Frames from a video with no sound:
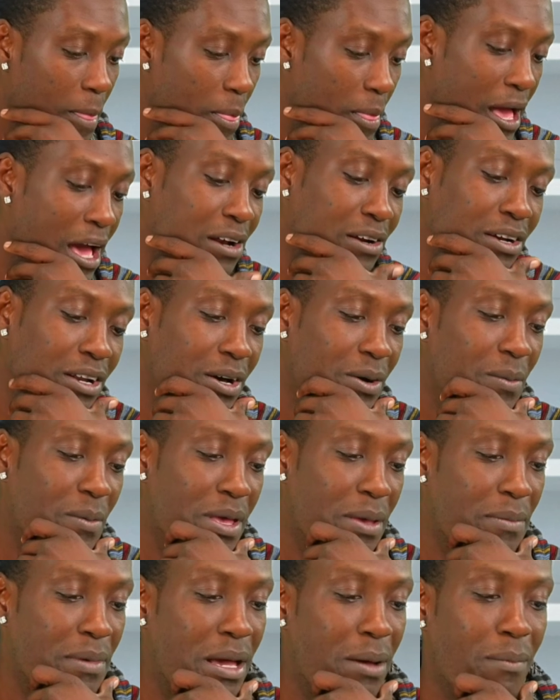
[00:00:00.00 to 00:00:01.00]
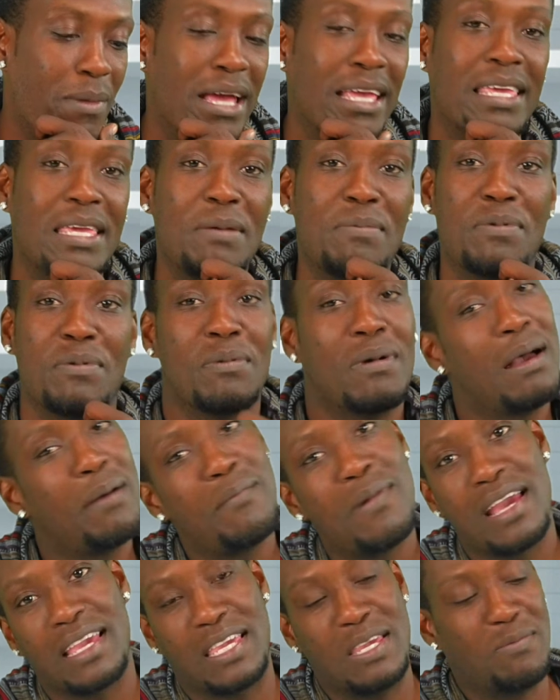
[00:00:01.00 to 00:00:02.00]
I don't know, maybe I might keep them. I don't
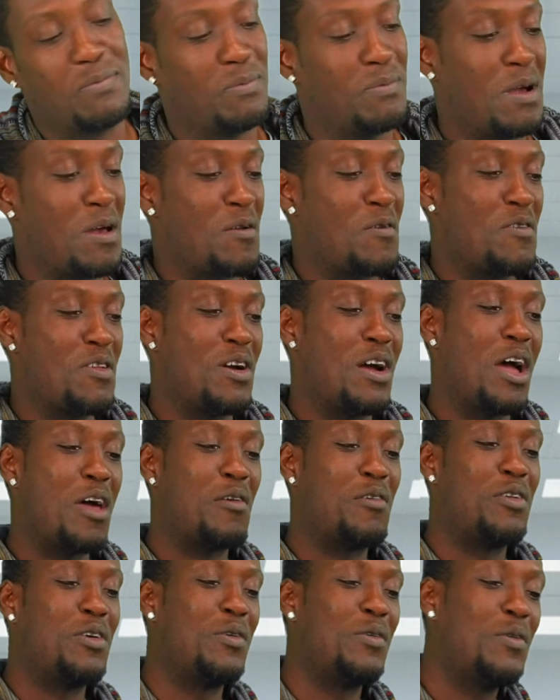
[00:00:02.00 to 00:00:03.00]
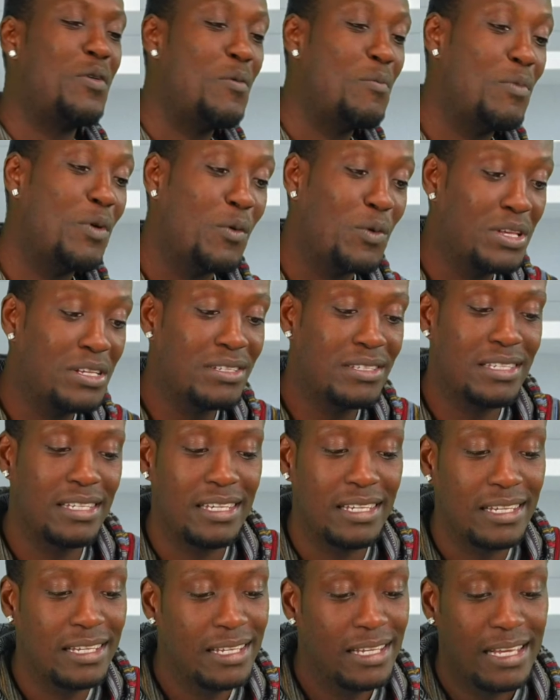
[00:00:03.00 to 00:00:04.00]
know. Well, we'll
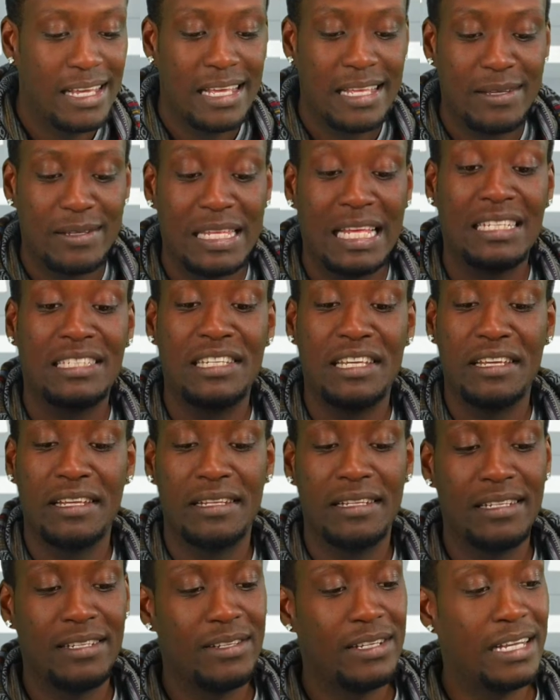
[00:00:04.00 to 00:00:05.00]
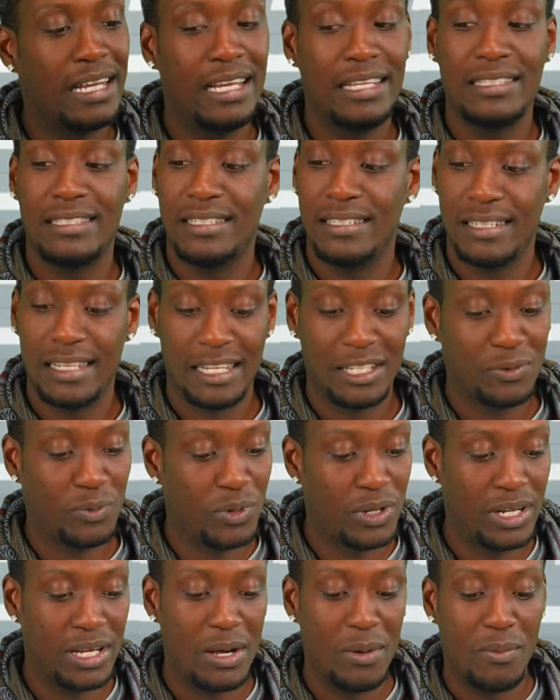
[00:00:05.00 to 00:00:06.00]
see. That's it, you guys. I just
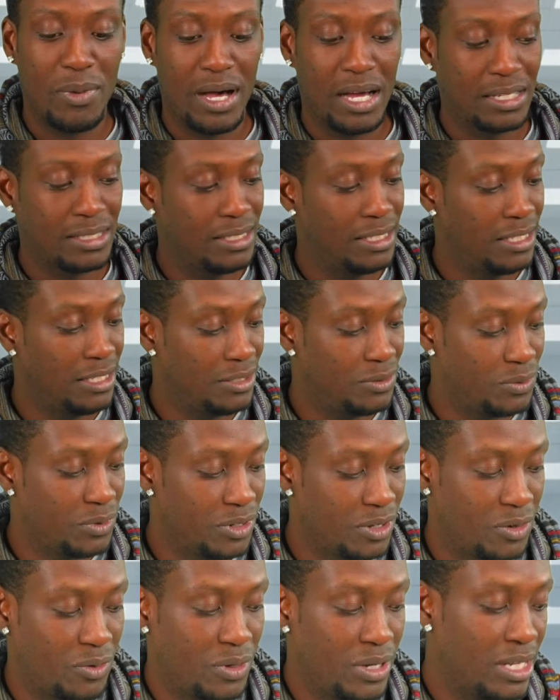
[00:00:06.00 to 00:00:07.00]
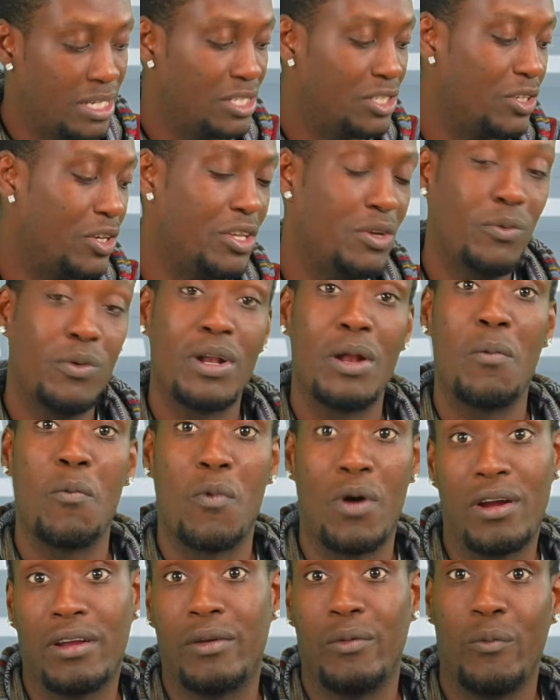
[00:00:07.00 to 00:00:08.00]
wanted to unbox these real quick, show you what I'm
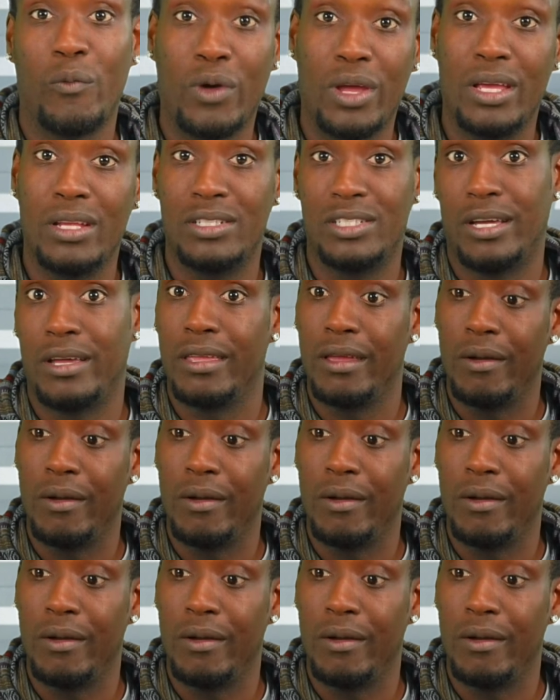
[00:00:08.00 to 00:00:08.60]
working with,